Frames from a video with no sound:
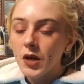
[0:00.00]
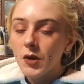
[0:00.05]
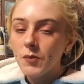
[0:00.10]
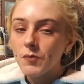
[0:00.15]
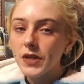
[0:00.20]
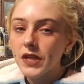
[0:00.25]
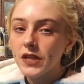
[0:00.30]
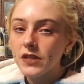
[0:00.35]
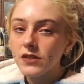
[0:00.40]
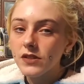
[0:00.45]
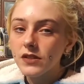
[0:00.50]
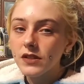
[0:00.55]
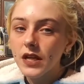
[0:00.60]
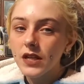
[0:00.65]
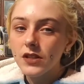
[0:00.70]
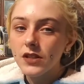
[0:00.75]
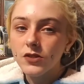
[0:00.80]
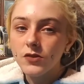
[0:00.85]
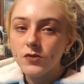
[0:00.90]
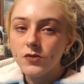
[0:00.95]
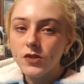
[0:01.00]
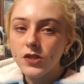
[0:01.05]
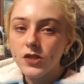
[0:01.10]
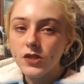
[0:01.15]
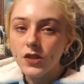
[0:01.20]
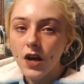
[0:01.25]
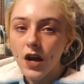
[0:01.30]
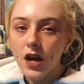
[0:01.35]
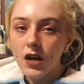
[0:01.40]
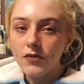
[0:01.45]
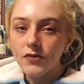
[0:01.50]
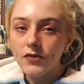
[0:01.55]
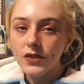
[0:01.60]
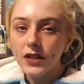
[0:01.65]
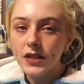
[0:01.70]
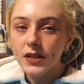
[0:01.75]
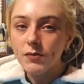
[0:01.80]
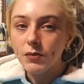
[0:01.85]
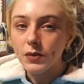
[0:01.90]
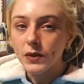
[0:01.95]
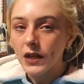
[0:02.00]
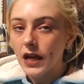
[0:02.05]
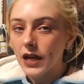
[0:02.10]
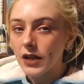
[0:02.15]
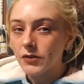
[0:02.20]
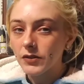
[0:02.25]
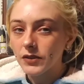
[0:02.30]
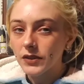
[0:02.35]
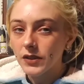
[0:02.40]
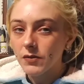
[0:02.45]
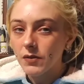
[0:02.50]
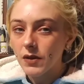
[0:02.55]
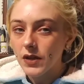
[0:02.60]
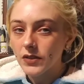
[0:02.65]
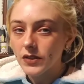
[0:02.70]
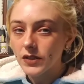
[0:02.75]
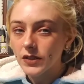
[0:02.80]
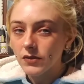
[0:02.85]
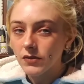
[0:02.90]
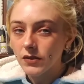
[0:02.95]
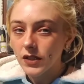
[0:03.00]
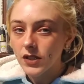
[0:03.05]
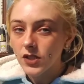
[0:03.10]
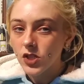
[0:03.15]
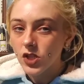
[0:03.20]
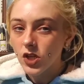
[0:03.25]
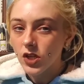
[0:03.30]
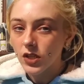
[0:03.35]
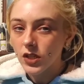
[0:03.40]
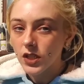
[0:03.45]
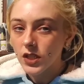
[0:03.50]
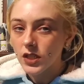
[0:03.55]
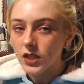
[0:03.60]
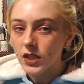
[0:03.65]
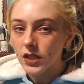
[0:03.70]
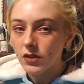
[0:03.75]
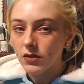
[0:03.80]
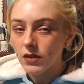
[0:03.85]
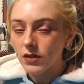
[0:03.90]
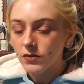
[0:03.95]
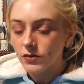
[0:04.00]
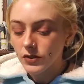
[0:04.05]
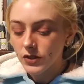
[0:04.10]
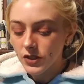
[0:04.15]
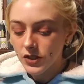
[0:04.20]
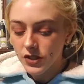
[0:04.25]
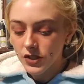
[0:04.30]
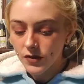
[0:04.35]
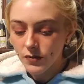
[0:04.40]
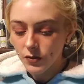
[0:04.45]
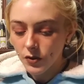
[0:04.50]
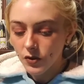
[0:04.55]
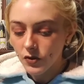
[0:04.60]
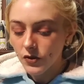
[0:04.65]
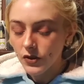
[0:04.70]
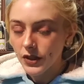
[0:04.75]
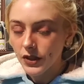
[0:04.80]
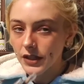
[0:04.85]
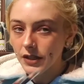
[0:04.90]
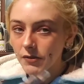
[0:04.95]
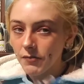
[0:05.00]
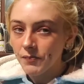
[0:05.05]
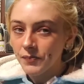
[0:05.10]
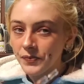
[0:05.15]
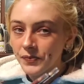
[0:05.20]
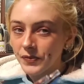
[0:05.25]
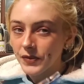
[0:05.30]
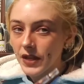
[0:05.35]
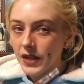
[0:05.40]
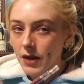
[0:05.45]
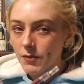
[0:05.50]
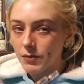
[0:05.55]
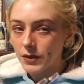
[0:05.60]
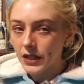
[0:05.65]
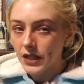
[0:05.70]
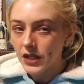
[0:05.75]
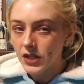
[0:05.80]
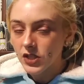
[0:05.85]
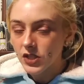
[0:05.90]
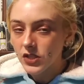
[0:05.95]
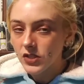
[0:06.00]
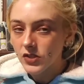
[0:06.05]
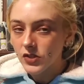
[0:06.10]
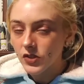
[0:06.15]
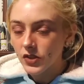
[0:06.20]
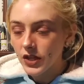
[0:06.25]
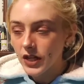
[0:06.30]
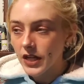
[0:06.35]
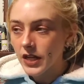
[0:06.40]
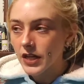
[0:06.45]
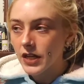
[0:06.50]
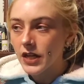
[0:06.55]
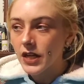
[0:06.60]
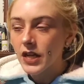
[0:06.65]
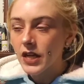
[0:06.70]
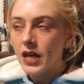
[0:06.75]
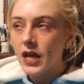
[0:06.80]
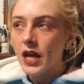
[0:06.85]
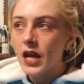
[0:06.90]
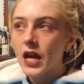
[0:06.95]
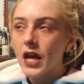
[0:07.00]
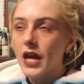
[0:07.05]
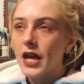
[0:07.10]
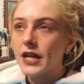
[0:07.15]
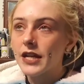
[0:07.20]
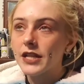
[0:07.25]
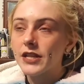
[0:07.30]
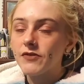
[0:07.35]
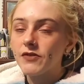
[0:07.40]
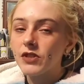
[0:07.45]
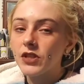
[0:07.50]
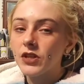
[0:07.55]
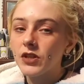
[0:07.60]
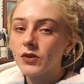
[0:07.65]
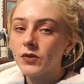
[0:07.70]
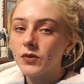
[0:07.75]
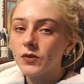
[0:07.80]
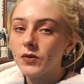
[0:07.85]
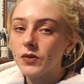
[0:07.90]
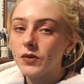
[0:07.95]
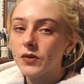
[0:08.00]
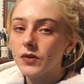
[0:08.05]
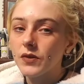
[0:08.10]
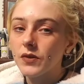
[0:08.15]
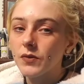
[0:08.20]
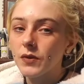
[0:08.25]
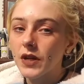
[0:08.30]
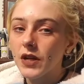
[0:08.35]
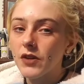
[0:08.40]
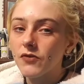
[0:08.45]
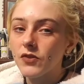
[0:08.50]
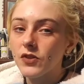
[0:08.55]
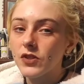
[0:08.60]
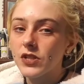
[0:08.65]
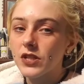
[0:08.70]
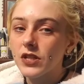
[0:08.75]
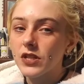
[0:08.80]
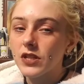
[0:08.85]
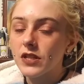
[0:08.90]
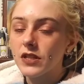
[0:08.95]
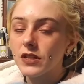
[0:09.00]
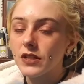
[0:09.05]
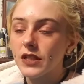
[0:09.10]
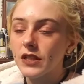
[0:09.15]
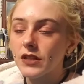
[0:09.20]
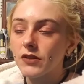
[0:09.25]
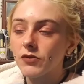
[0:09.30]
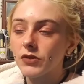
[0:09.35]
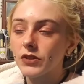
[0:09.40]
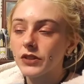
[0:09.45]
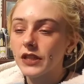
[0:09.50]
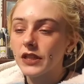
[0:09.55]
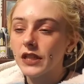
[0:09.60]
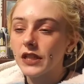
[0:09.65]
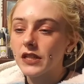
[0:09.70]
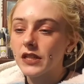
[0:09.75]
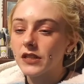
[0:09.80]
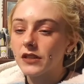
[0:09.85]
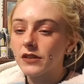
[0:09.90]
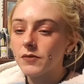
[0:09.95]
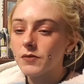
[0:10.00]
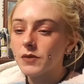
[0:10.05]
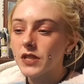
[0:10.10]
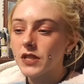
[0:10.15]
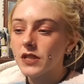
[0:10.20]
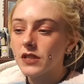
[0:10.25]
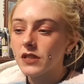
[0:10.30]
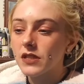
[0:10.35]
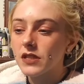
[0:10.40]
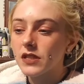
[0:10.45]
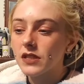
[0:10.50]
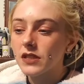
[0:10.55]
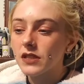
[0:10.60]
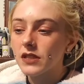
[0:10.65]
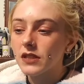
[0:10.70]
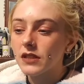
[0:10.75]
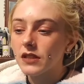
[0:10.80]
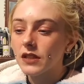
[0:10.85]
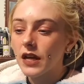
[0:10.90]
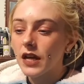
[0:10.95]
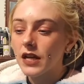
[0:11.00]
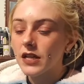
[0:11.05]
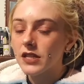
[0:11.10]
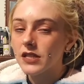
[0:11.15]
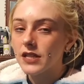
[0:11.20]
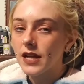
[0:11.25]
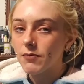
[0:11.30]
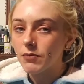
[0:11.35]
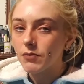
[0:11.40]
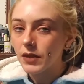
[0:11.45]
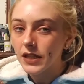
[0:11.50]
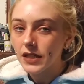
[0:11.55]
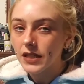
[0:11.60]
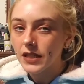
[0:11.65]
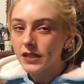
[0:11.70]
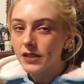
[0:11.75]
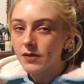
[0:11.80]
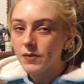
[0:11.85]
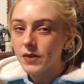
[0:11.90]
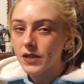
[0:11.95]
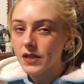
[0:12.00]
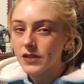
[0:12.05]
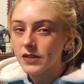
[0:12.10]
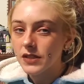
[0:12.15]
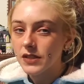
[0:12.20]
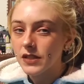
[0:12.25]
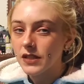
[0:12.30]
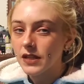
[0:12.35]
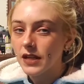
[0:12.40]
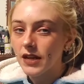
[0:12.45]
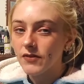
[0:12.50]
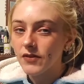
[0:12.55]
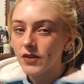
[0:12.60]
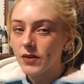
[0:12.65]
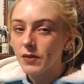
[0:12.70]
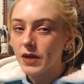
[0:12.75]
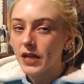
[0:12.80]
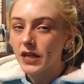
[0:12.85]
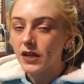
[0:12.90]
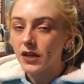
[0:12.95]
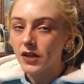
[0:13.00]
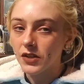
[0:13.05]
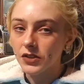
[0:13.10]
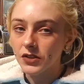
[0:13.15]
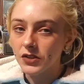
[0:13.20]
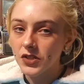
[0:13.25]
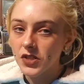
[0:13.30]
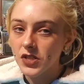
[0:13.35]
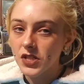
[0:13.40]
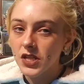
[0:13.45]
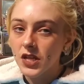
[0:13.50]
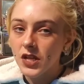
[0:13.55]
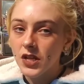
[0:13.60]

because they're not too soft, they apply really well. They don't get chunky. They go on really smooth. Like, the application is great. And even though when I first started, like, really getting into lipsticks, I stopped liking them because they didn't have that many colors,